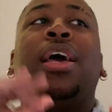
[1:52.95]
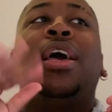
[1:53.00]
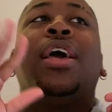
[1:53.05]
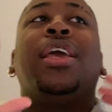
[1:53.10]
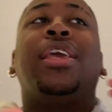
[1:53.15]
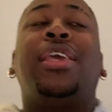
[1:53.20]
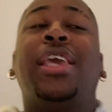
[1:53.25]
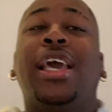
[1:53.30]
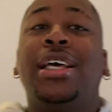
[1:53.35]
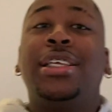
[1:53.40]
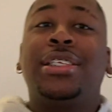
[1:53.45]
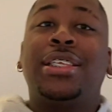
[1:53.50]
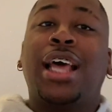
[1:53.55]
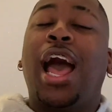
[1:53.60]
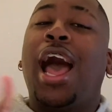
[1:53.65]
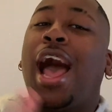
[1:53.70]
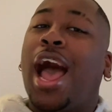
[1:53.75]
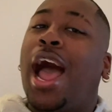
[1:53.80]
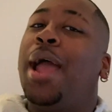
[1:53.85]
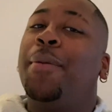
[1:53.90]
Yes,
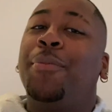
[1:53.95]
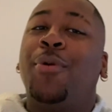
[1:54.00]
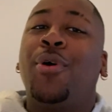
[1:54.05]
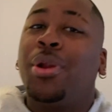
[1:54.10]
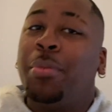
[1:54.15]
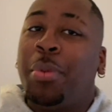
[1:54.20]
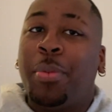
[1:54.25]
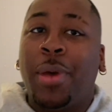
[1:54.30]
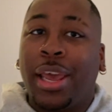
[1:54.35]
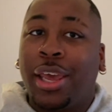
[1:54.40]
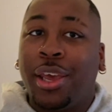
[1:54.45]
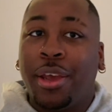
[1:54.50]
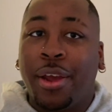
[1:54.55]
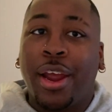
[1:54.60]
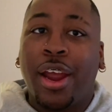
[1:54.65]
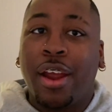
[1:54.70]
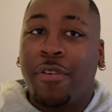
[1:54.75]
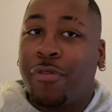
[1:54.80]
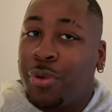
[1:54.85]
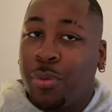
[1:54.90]
I'm going to be back here
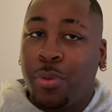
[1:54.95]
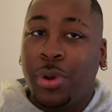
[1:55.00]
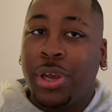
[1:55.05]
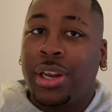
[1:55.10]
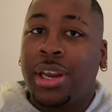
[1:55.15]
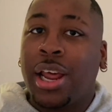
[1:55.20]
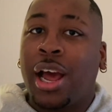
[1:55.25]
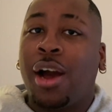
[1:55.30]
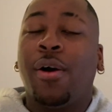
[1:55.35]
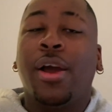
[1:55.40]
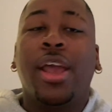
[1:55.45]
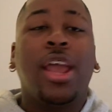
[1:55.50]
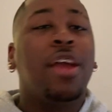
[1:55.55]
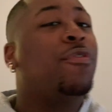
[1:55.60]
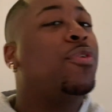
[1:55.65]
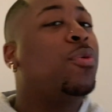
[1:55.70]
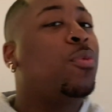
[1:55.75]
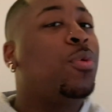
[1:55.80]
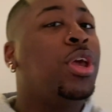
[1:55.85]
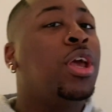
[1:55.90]
every week now.
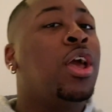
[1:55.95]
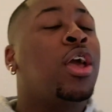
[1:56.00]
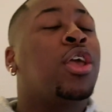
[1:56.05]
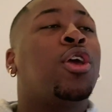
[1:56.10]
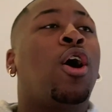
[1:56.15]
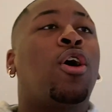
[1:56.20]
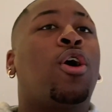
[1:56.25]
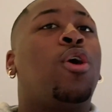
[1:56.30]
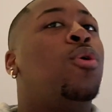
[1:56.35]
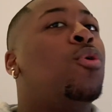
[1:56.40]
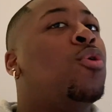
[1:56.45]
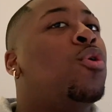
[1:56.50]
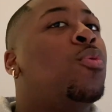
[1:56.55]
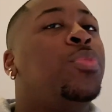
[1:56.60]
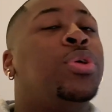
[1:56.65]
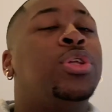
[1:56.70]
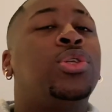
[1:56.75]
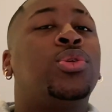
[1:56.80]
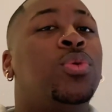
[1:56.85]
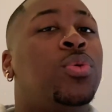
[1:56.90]
Every week, y'all can hold
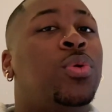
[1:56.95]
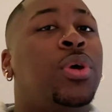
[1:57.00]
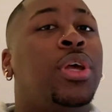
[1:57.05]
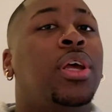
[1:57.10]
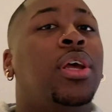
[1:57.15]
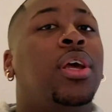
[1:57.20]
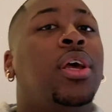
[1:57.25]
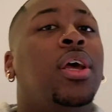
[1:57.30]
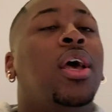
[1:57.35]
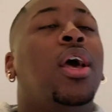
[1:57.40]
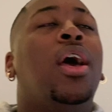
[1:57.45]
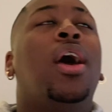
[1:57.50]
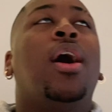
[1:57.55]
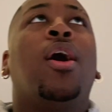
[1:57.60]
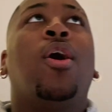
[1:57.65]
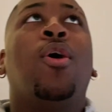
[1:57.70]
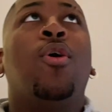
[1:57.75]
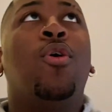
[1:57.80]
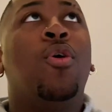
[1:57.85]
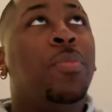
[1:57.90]
me to it.
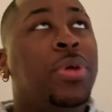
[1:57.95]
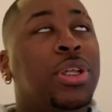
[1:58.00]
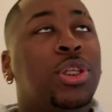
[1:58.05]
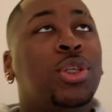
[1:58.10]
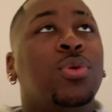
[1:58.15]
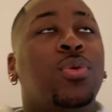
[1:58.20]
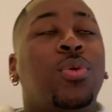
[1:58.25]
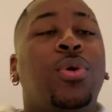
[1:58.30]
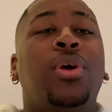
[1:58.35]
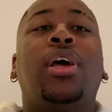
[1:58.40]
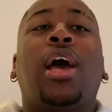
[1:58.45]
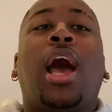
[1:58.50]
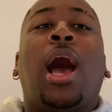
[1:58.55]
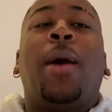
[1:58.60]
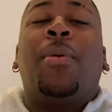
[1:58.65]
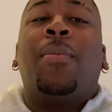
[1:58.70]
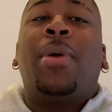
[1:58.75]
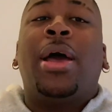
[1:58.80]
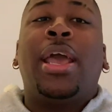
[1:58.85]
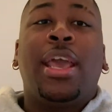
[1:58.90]
Hold me to it. I'll
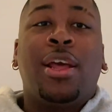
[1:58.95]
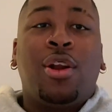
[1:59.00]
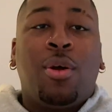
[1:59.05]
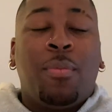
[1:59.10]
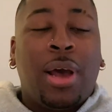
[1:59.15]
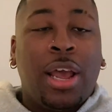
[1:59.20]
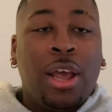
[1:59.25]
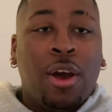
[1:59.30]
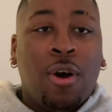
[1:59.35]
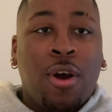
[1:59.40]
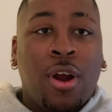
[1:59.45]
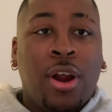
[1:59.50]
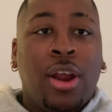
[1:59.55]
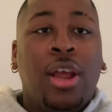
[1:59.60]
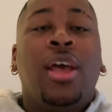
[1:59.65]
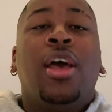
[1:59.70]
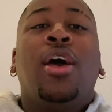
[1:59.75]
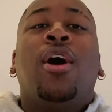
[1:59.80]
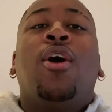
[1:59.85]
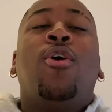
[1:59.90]
put my hand on my heart.
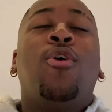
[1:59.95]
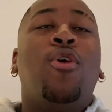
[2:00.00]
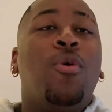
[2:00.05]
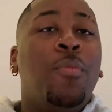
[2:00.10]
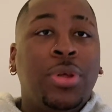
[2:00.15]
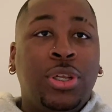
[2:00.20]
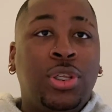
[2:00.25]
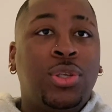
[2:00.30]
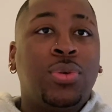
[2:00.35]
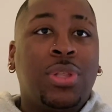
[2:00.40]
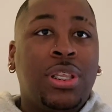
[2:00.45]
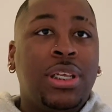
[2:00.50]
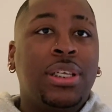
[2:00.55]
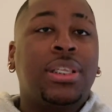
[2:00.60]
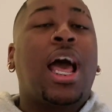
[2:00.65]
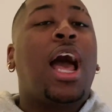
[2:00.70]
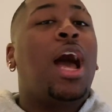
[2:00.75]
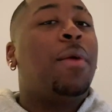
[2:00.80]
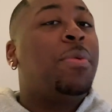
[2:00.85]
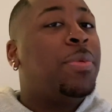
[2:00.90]
Hold me to this.
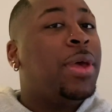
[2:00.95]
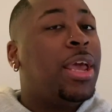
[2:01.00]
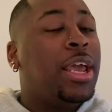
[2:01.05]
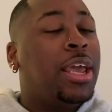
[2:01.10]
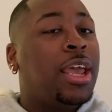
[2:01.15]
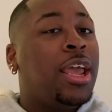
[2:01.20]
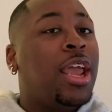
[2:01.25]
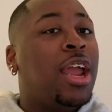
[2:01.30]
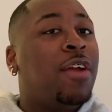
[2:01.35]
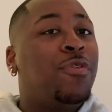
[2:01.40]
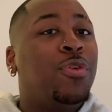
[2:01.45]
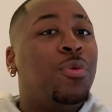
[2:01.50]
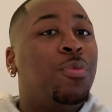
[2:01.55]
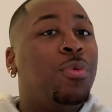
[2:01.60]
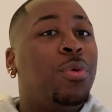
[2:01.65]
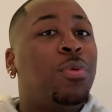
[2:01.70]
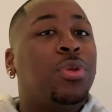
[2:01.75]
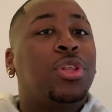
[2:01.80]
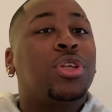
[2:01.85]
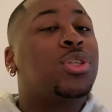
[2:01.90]
I'll be back every
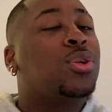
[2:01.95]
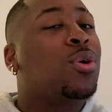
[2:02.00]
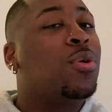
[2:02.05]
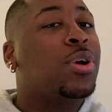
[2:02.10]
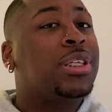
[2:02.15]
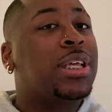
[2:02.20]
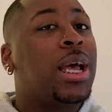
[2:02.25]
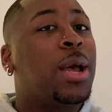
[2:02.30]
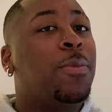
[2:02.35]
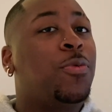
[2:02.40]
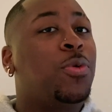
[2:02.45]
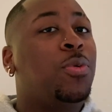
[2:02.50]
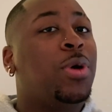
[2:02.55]
week with the story time for you